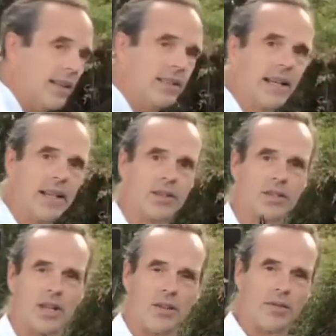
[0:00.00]
is get
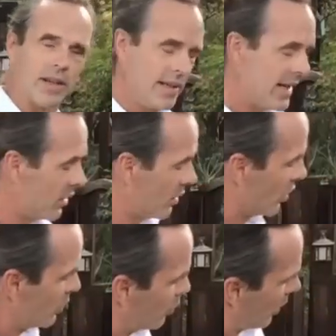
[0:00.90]
yourself a
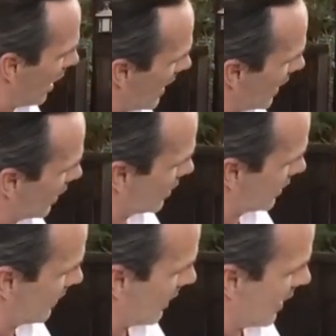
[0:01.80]
needle-nose pliers